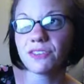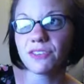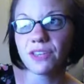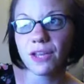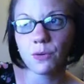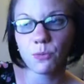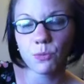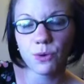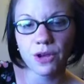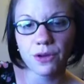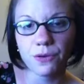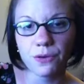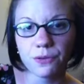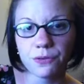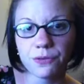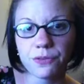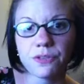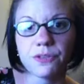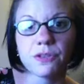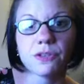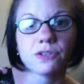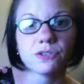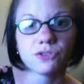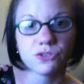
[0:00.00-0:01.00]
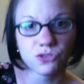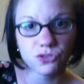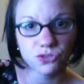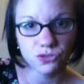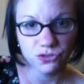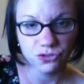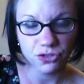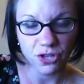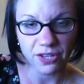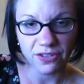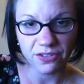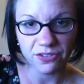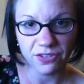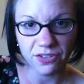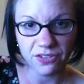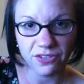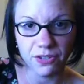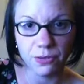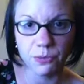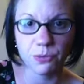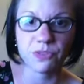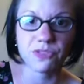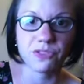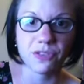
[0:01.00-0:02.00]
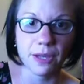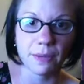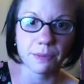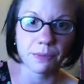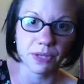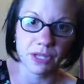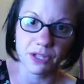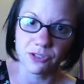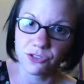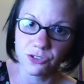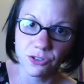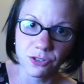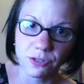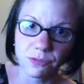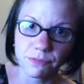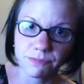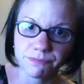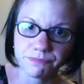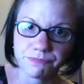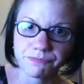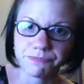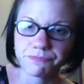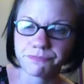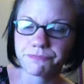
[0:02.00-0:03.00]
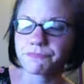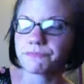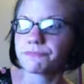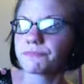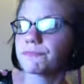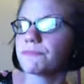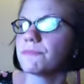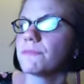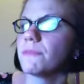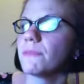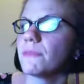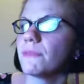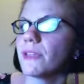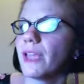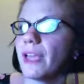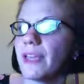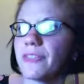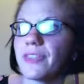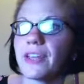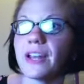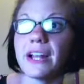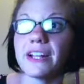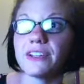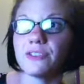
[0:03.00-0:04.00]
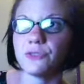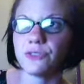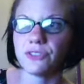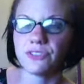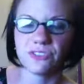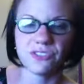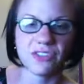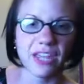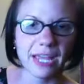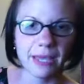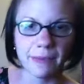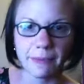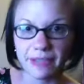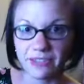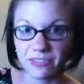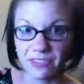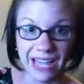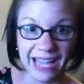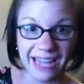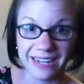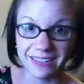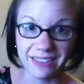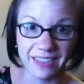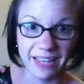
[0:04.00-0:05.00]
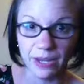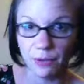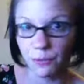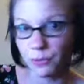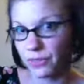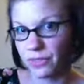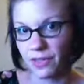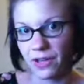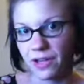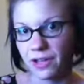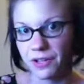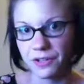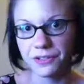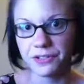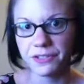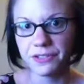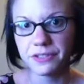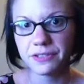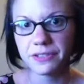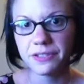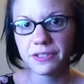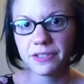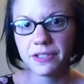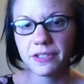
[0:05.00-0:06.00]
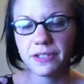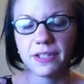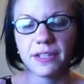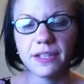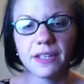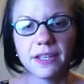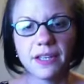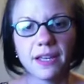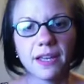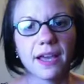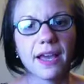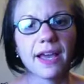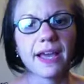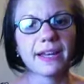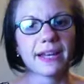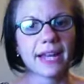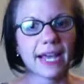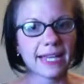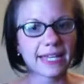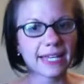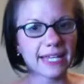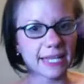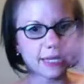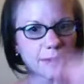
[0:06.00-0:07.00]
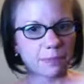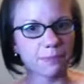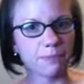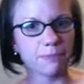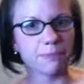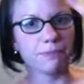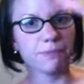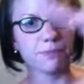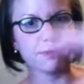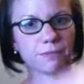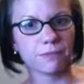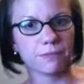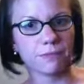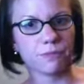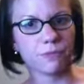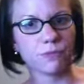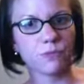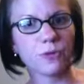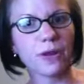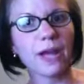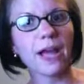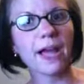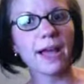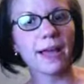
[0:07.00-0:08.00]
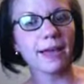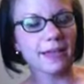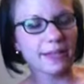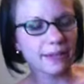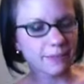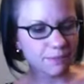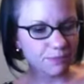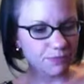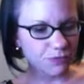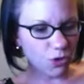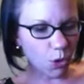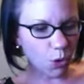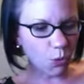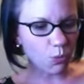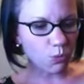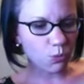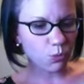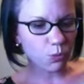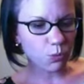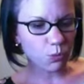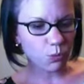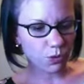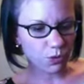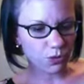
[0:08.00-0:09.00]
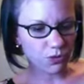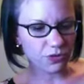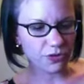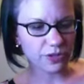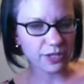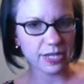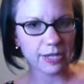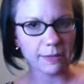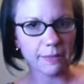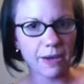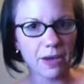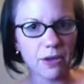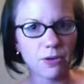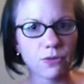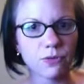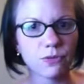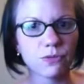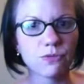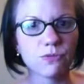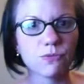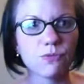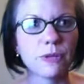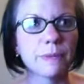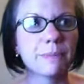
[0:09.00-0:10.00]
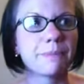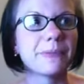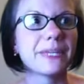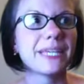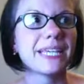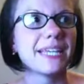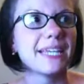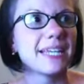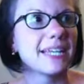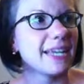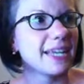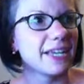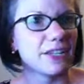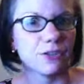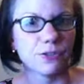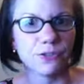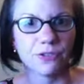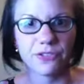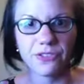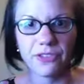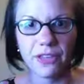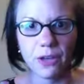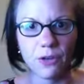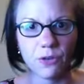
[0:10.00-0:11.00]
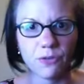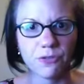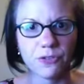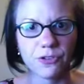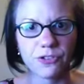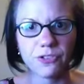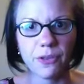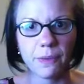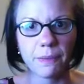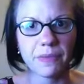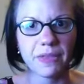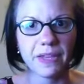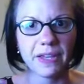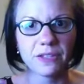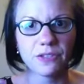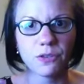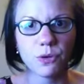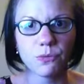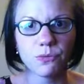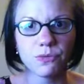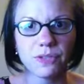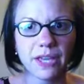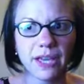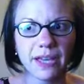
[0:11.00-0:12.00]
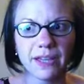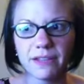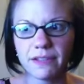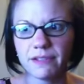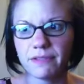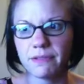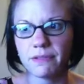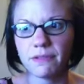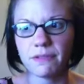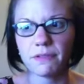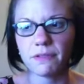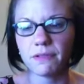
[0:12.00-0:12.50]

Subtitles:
is not wealth, just as it was not pleasure. And then I do the same exact thing with honor. And and don't worry about repeating yourself or something. Don't get